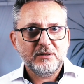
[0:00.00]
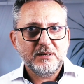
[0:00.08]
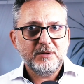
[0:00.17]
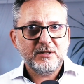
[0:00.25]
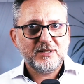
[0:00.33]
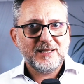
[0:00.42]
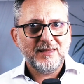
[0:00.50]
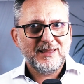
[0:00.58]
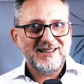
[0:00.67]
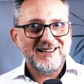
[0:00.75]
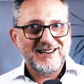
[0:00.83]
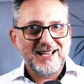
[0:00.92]
talking about
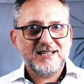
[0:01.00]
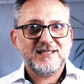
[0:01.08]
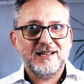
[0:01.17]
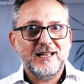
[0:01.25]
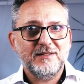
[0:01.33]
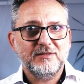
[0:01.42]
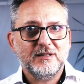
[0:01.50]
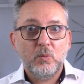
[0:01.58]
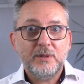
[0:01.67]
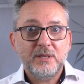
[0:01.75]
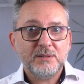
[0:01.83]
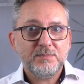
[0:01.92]
something next level.
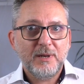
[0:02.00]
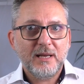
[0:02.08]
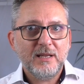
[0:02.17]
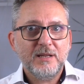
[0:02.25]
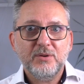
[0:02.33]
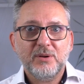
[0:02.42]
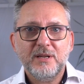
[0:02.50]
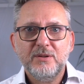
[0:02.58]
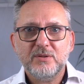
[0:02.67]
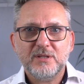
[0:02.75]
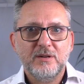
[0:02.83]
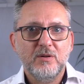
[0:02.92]
With this plugin, you can
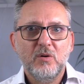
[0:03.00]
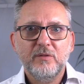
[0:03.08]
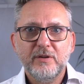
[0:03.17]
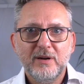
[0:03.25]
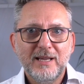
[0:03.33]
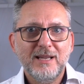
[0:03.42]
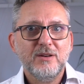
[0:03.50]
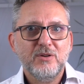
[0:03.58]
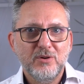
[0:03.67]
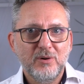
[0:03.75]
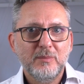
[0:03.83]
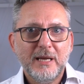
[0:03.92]
use an overlay
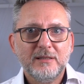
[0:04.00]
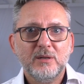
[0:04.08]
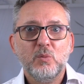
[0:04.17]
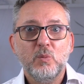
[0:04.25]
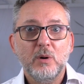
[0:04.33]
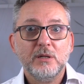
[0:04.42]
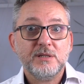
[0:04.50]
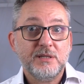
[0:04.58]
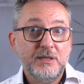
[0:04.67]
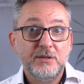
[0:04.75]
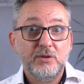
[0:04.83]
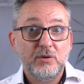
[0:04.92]
no matter what
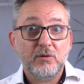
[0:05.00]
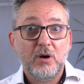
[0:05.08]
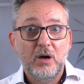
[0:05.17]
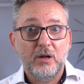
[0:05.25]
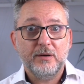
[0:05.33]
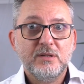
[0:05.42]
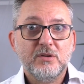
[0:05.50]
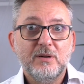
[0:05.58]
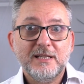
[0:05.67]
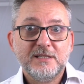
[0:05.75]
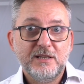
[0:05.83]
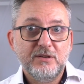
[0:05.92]
scene you're on. So
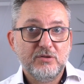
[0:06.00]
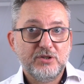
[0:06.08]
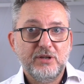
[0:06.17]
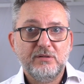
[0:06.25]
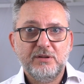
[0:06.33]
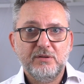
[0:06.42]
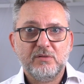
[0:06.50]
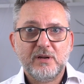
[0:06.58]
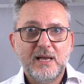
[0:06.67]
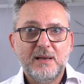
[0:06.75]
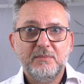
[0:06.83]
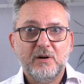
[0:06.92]
let's say you're sharing your
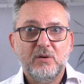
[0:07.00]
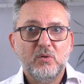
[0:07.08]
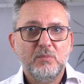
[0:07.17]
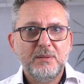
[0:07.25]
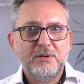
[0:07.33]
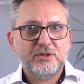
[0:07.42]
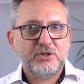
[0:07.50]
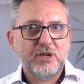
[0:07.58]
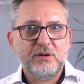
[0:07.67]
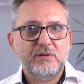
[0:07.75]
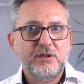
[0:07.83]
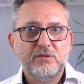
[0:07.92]
camera or maybe
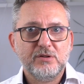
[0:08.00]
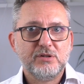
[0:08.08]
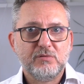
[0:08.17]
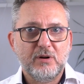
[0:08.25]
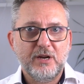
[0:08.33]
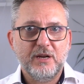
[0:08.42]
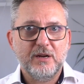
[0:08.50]
sharing your screen.